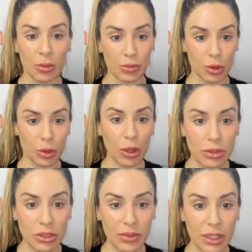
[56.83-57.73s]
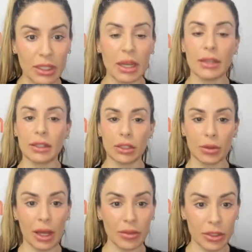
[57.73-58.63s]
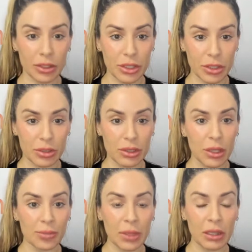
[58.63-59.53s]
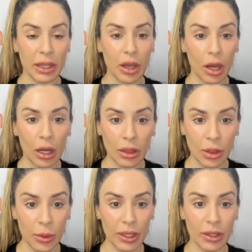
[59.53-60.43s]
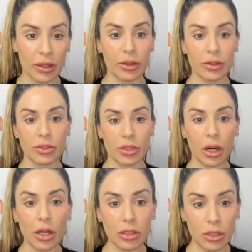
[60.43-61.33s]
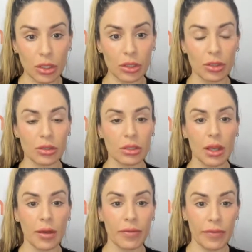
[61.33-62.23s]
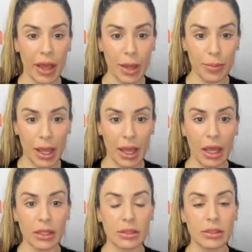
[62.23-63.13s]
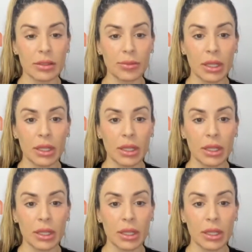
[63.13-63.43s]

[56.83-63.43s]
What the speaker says: crow's feet, and then you have issues like hollowing, dark circles, fat pads,